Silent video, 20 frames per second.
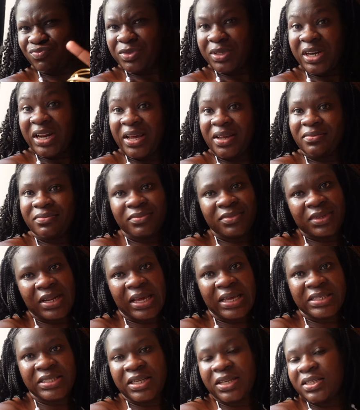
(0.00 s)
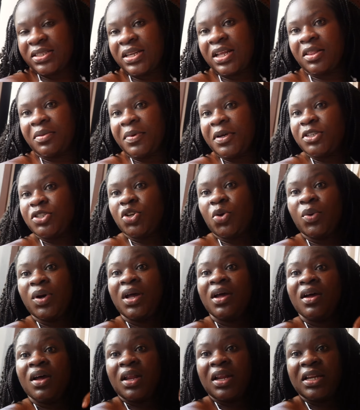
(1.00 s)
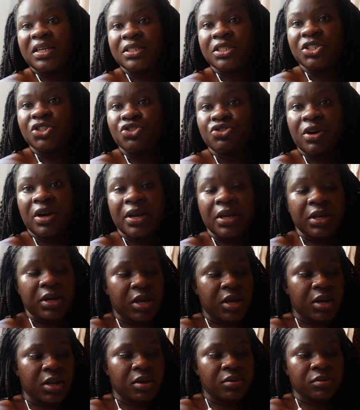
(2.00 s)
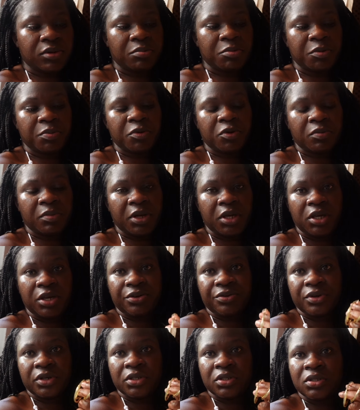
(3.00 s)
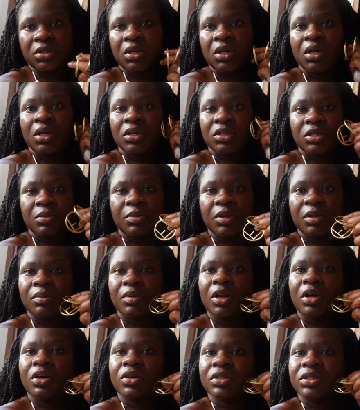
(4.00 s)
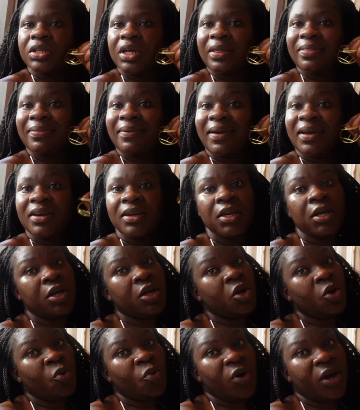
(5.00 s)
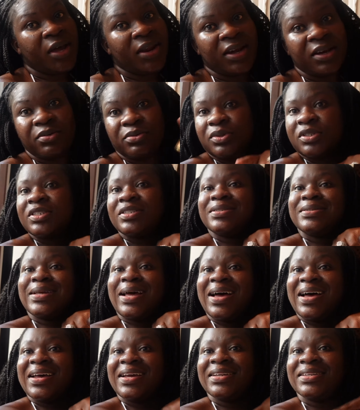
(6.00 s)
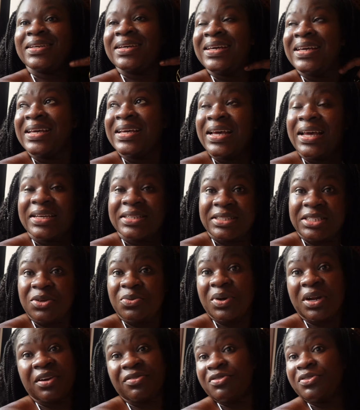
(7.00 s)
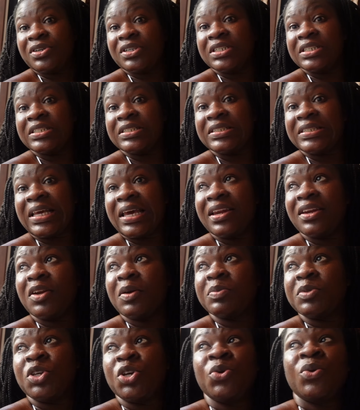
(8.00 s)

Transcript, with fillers: Light, like I said, it's not the best. So let's try and head out. Let me put on my earrings, some lip gloss, and then We'll head outside and see what everyone else is getting up to.